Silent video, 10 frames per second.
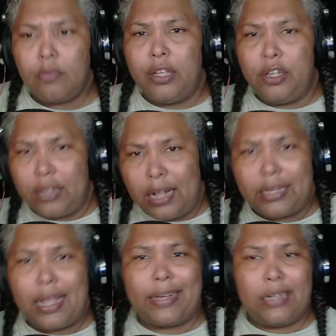You know, that
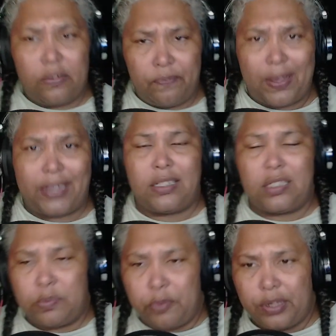kind of the fighting
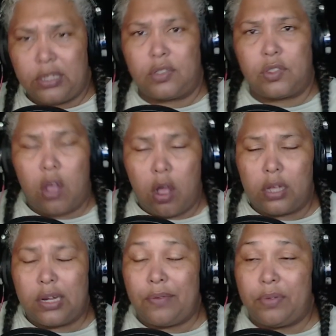spirit, the song
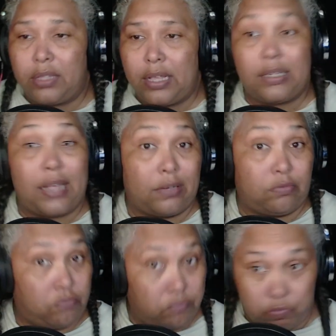and everything, that
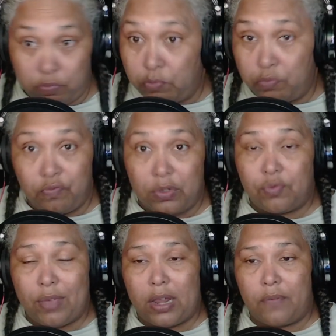was
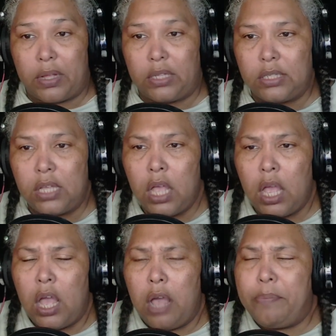relevant.
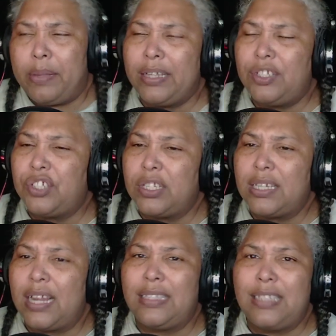But it's just
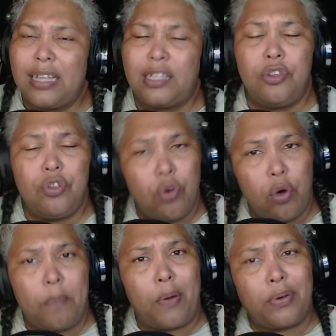that I didn't
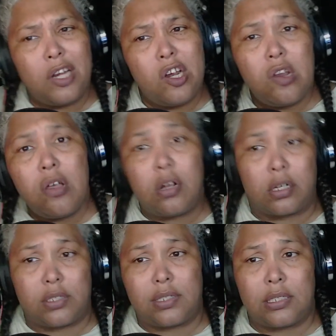know about the
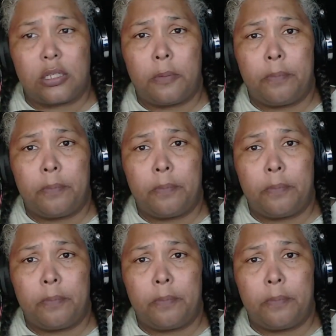looks.